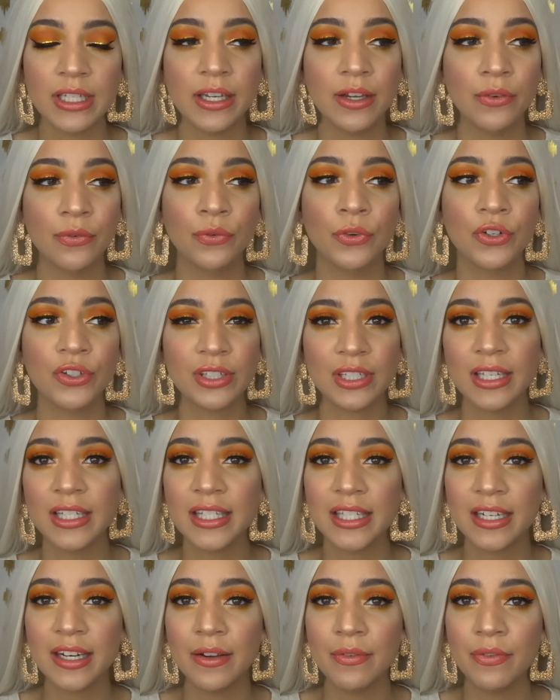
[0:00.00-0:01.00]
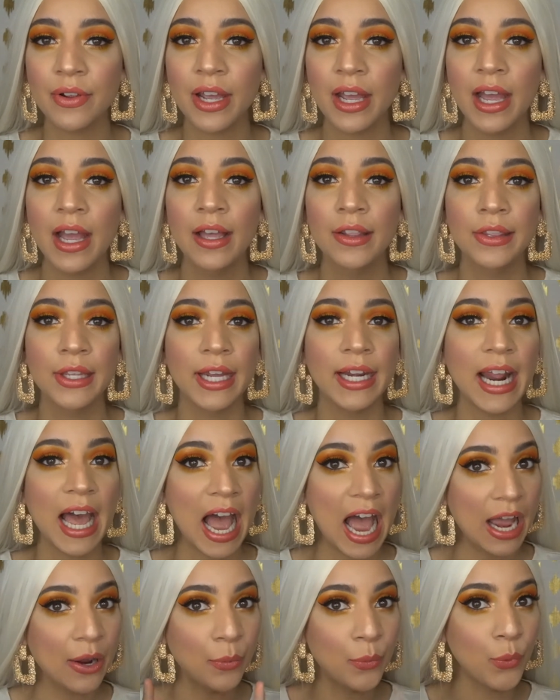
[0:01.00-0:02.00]
If you're sensitive, then
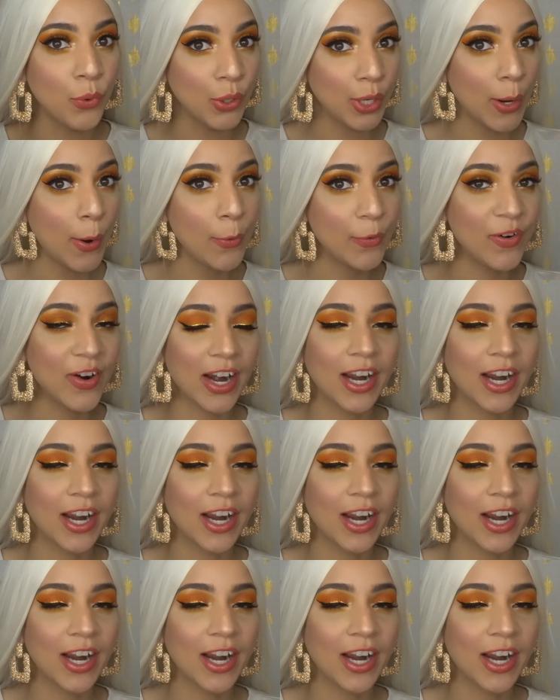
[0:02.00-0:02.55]
I wouldn't